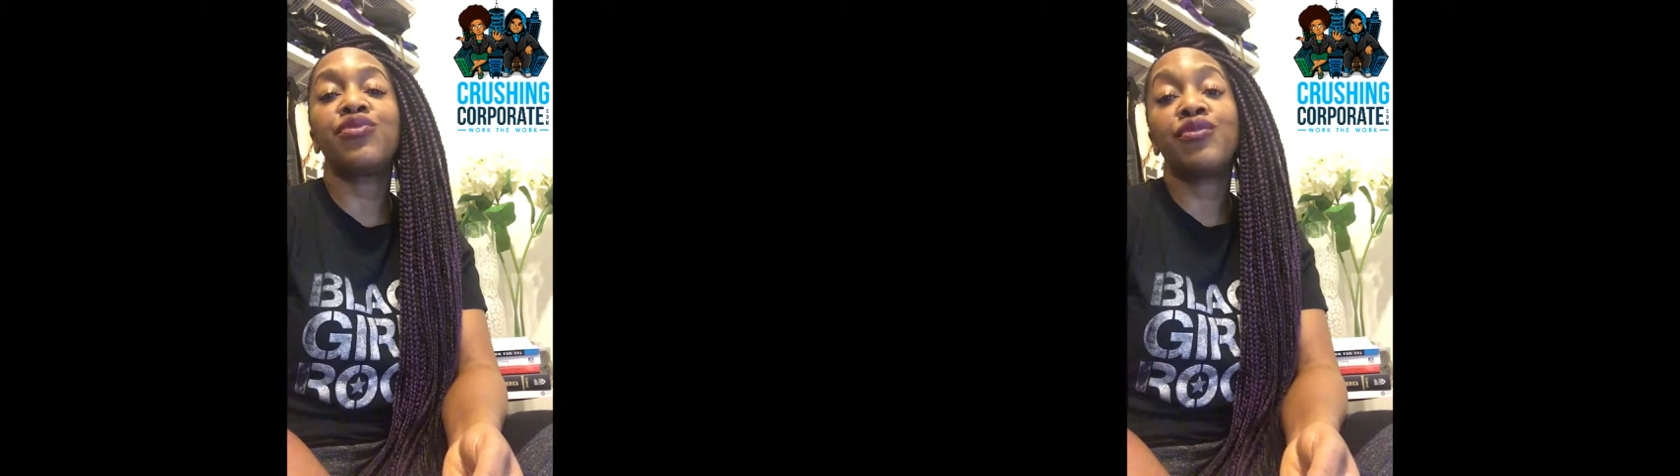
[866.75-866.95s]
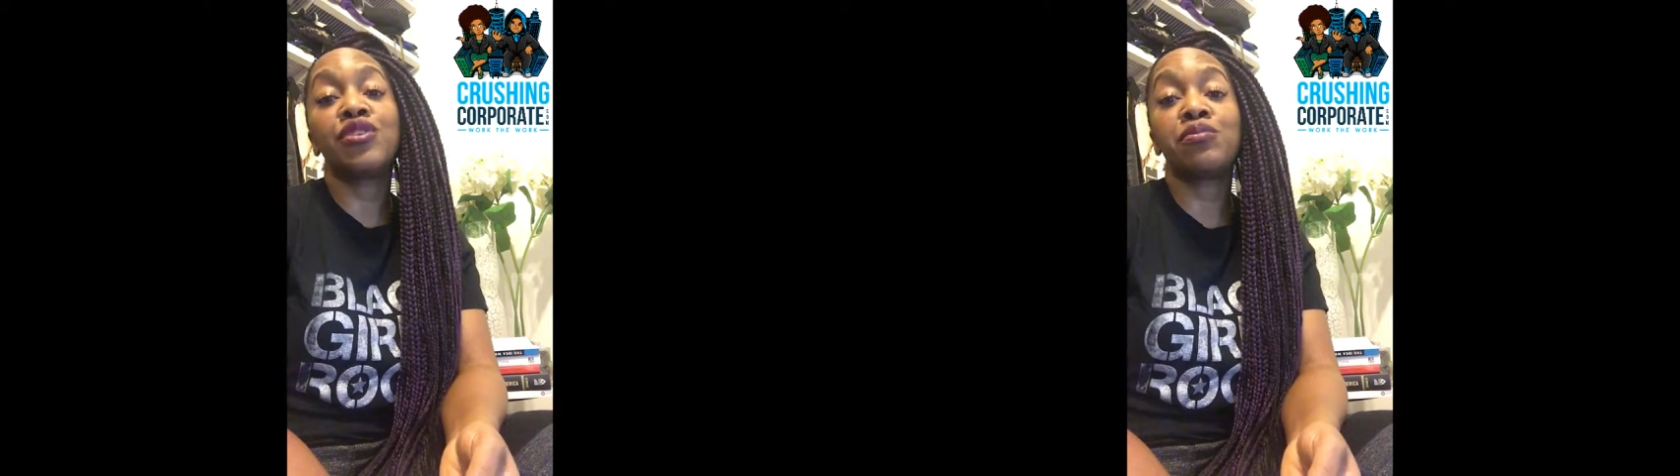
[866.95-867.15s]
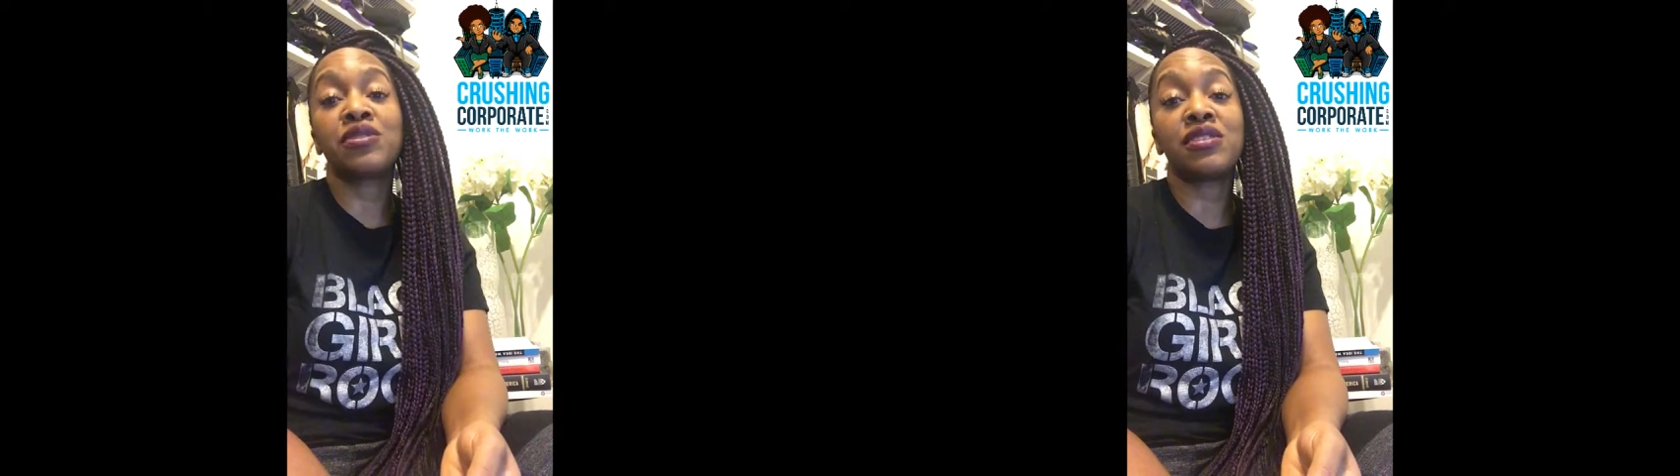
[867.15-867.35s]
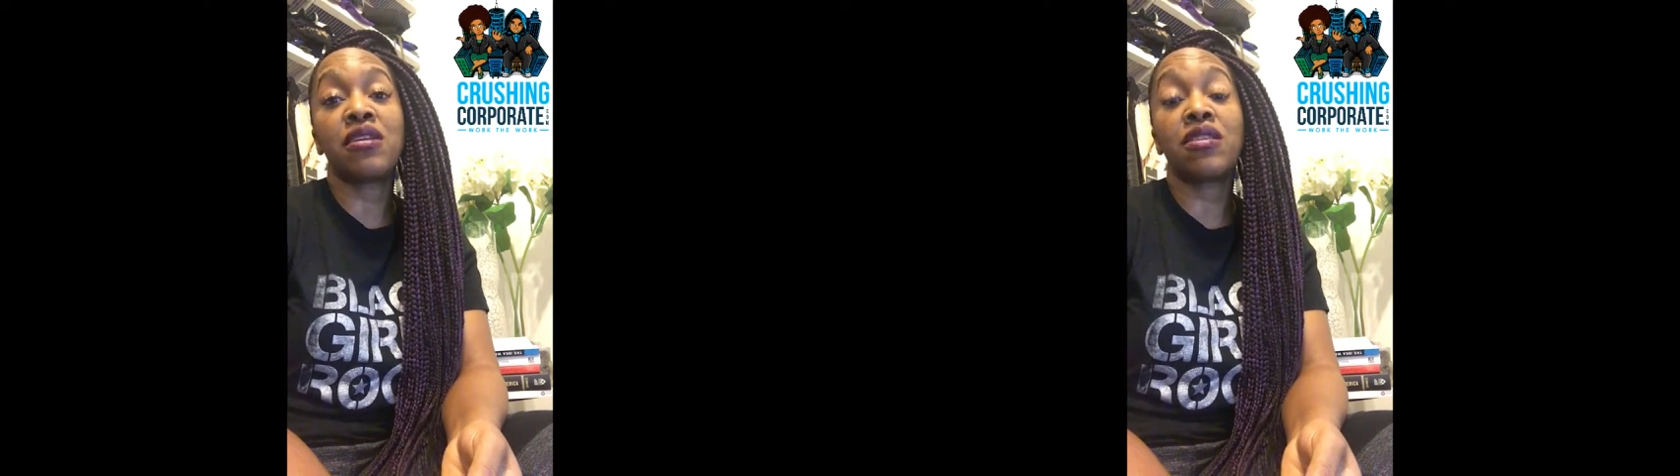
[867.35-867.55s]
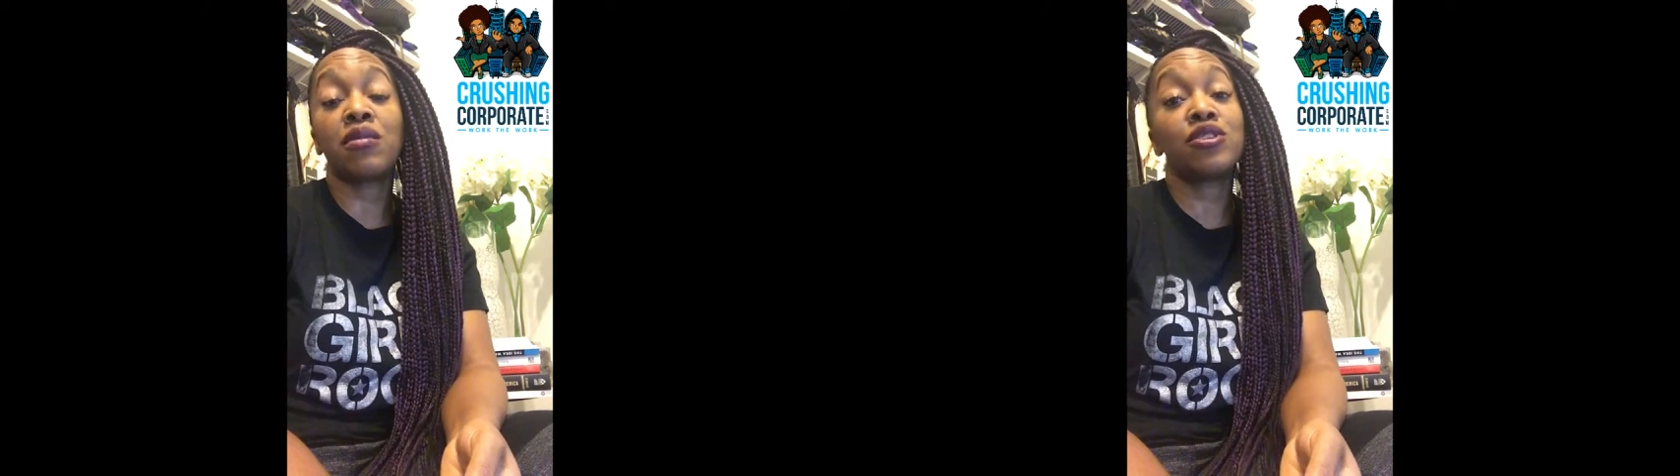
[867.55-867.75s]

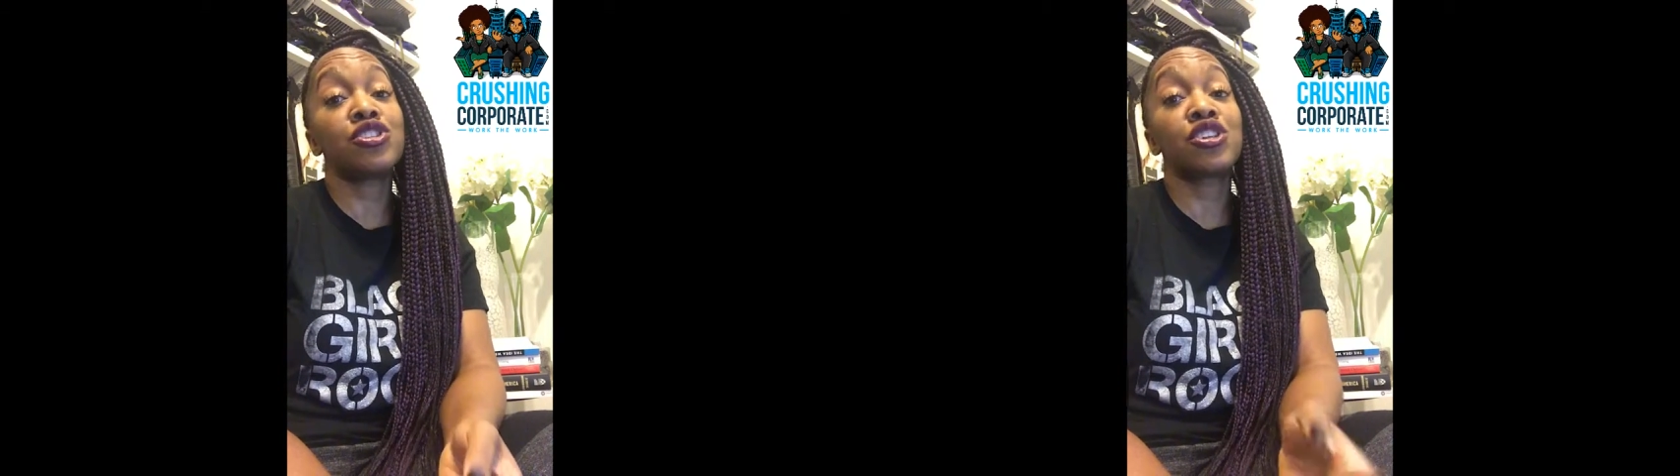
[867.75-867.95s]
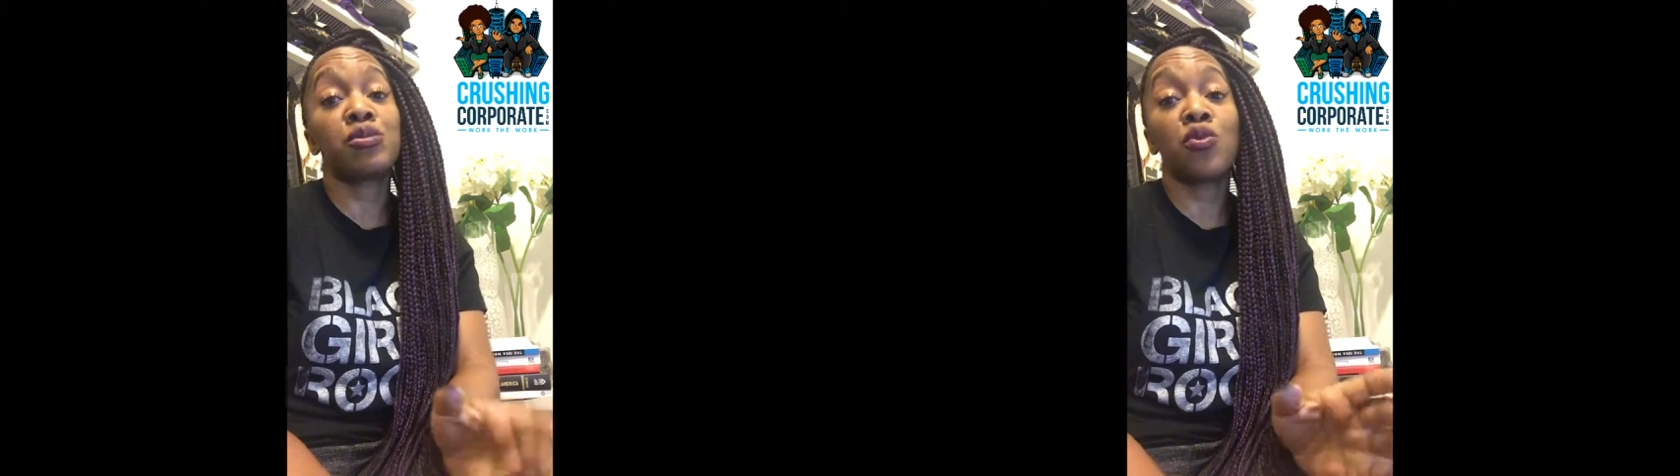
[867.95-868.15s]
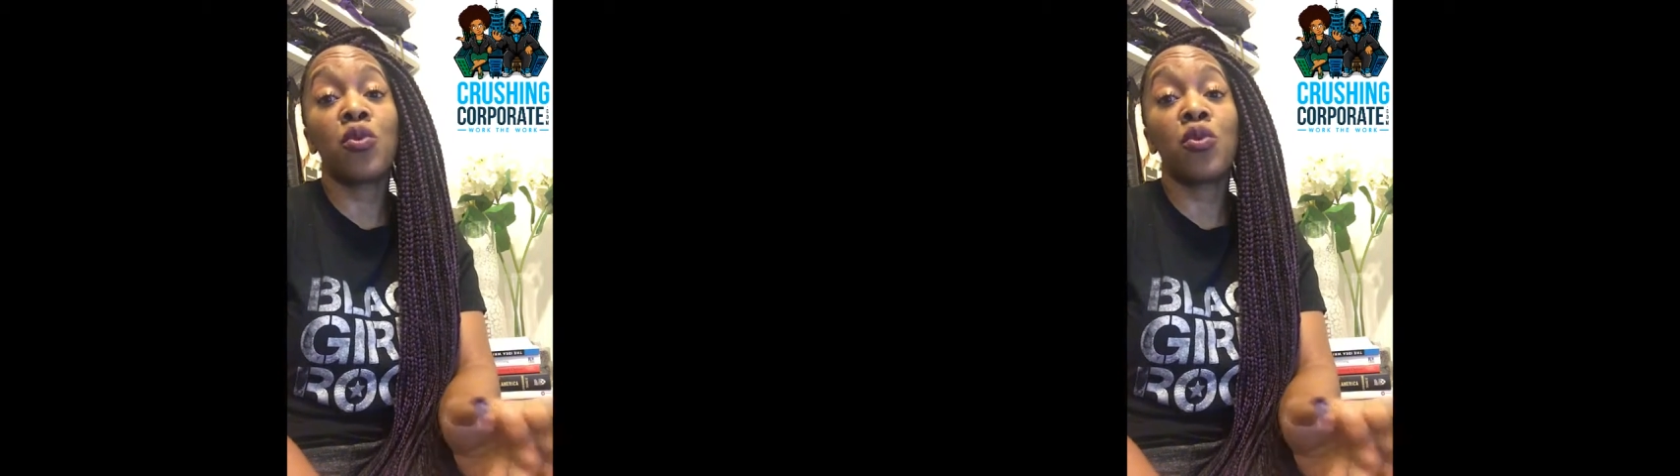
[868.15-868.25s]
50% of them are just going to be